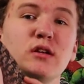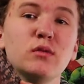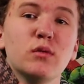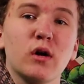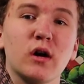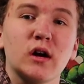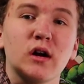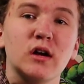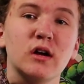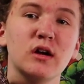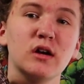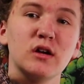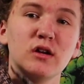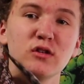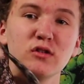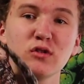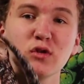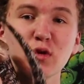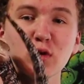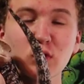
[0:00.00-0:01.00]
You are
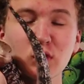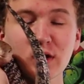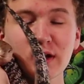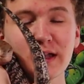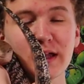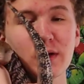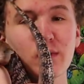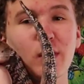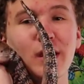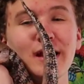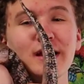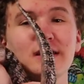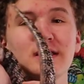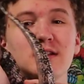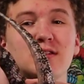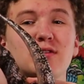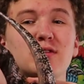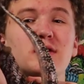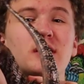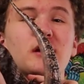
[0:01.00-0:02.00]
totally white
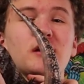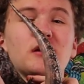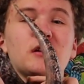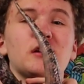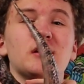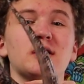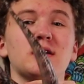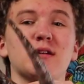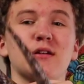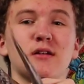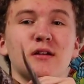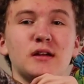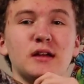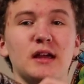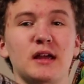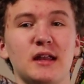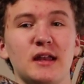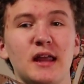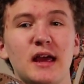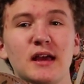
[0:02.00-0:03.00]
under there.
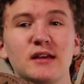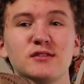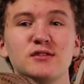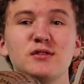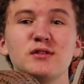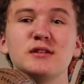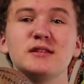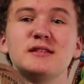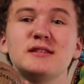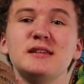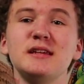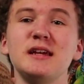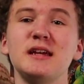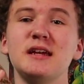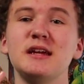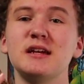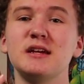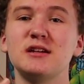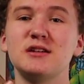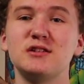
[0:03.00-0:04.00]
And as you can
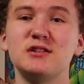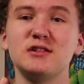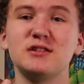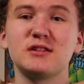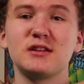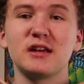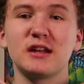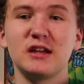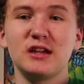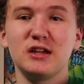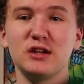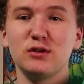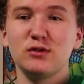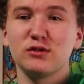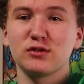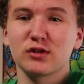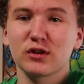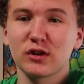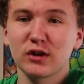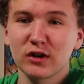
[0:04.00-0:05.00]
see, she's gonna
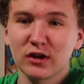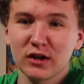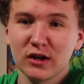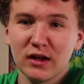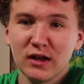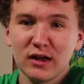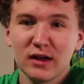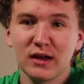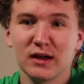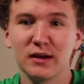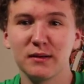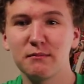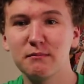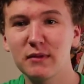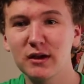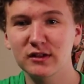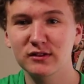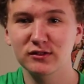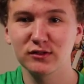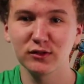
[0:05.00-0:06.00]
use her
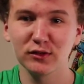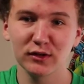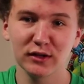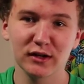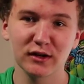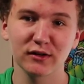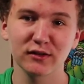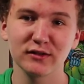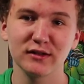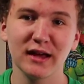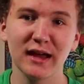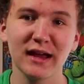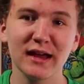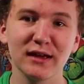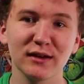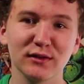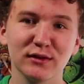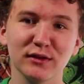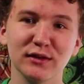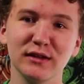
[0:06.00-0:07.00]
muscle in her
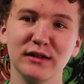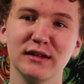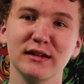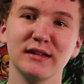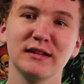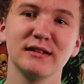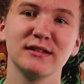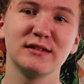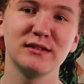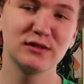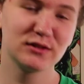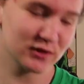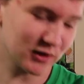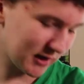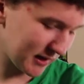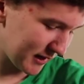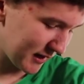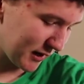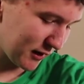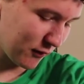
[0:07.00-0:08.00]
tail to
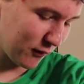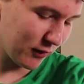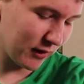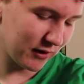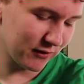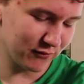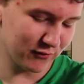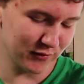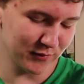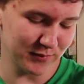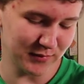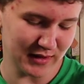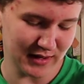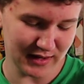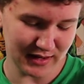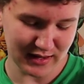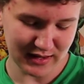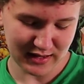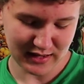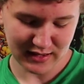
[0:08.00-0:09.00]
try to get away from
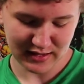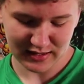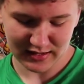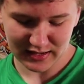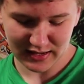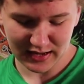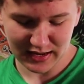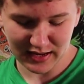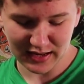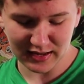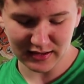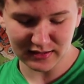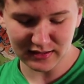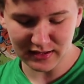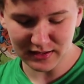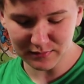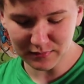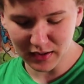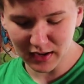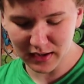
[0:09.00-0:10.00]
me. And
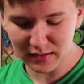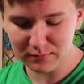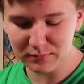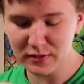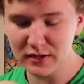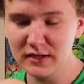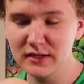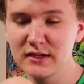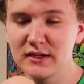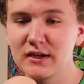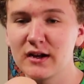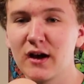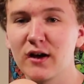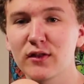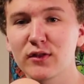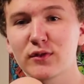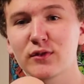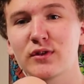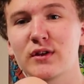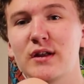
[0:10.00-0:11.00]
in my opinion,
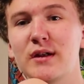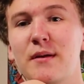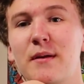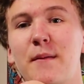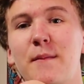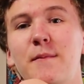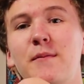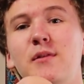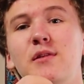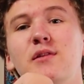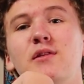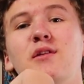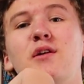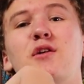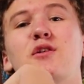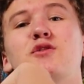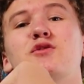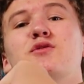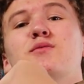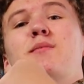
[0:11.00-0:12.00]
other than
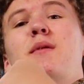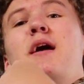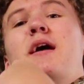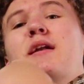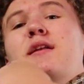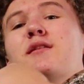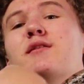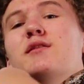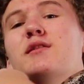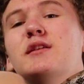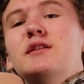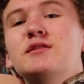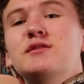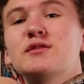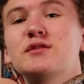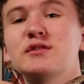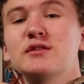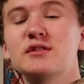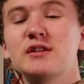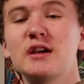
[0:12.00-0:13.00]
larger monitor
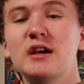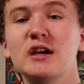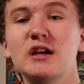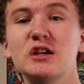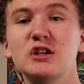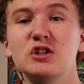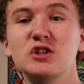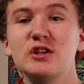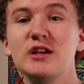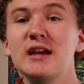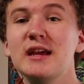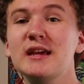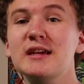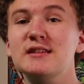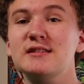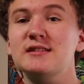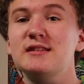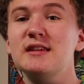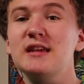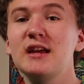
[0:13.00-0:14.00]
lizards, she
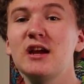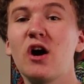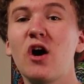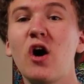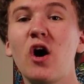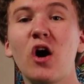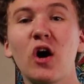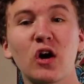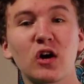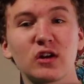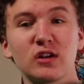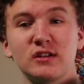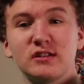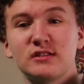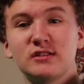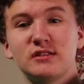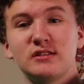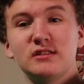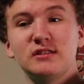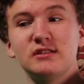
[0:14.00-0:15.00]
is the
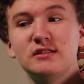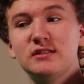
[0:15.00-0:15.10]
hardest,